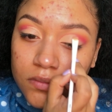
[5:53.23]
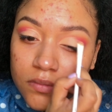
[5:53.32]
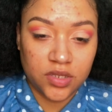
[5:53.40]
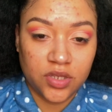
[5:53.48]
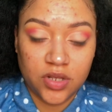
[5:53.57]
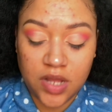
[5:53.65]

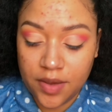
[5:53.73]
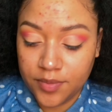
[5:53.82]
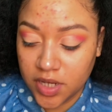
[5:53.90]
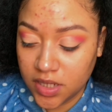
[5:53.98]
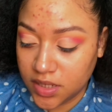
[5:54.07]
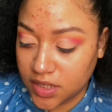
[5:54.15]
So now I'm
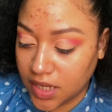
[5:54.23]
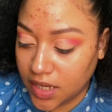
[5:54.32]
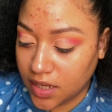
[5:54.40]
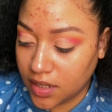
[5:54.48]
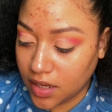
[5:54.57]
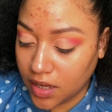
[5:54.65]
gonna take
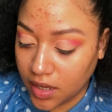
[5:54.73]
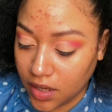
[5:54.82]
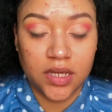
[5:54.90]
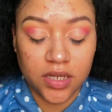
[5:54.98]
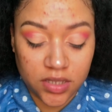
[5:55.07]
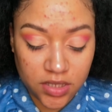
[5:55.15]
a
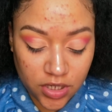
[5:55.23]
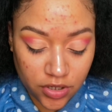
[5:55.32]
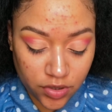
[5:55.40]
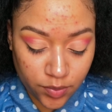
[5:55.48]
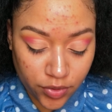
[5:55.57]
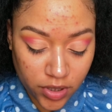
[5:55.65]

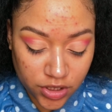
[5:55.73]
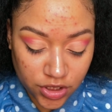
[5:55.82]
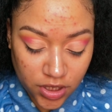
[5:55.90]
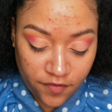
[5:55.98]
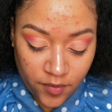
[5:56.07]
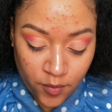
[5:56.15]
concealer brush
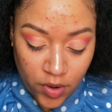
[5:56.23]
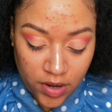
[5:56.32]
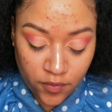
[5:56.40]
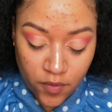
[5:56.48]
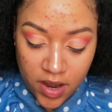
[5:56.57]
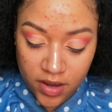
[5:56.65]
from Wet n
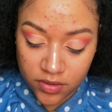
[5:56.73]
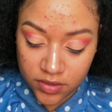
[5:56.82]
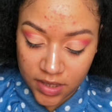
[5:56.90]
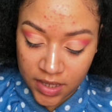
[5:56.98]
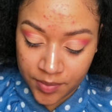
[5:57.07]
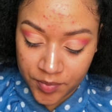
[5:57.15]
Wild
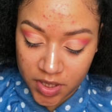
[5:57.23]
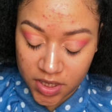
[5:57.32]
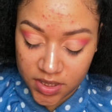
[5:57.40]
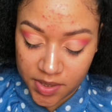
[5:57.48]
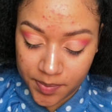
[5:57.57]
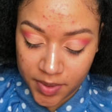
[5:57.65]
and I'm gonna
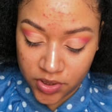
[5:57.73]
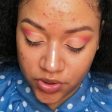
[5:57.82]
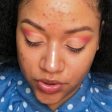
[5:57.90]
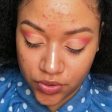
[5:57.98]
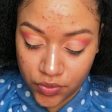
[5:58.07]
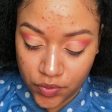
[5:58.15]
dip
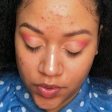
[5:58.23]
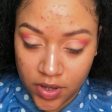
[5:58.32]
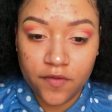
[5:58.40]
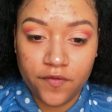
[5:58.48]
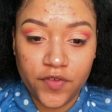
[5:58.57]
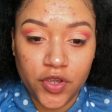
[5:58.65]
into
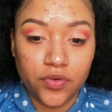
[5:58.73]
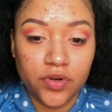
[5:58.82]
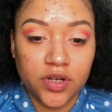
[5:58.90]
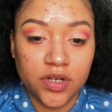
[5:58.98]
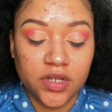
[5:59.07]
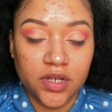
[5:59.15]
Feel
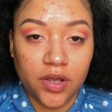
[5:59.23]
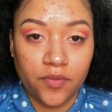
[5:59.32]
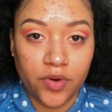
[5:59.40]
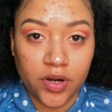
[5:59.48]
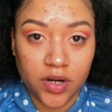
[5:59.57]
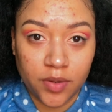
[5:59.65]
Good, and
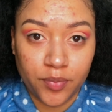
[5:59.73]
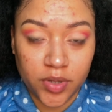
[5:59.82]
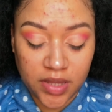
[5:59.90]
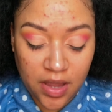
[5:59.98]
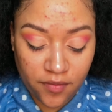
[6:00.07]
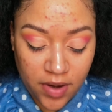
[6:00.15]
we're gonna put
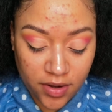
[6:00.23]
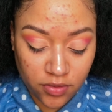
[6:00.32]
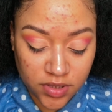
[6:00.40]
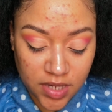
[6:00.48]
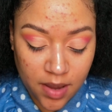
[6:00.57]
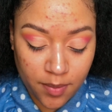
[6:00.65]
that right on
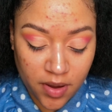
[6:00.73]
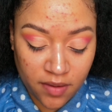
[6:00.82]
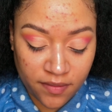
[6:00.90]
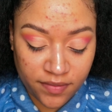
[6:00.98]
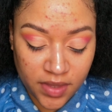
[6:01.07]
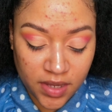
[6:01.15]
top
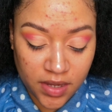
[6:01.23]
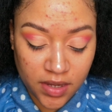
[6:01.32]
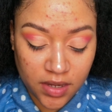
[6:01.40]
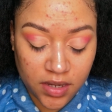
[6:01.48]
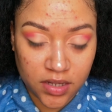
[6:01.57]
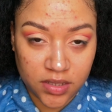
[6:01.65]
of the
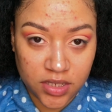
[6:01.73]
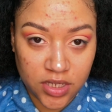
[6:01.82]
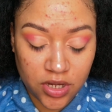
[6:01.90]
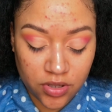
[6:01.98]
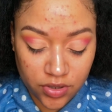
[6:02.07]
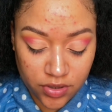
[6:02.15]

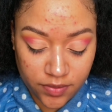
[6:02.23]
concealer.